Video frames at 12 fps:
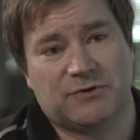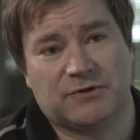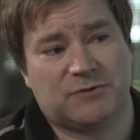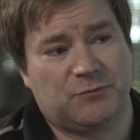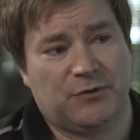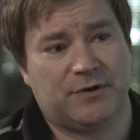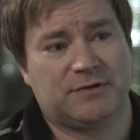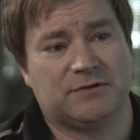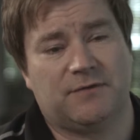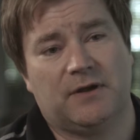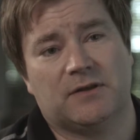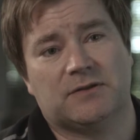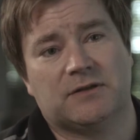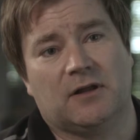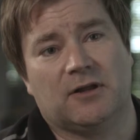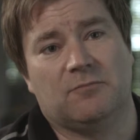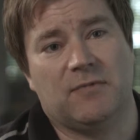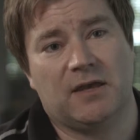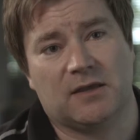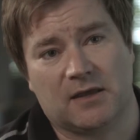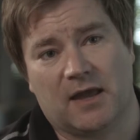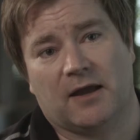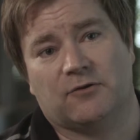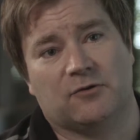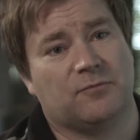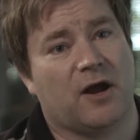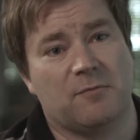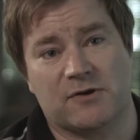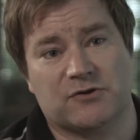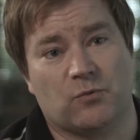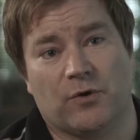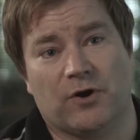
much experience as Valencell in making accurate biometric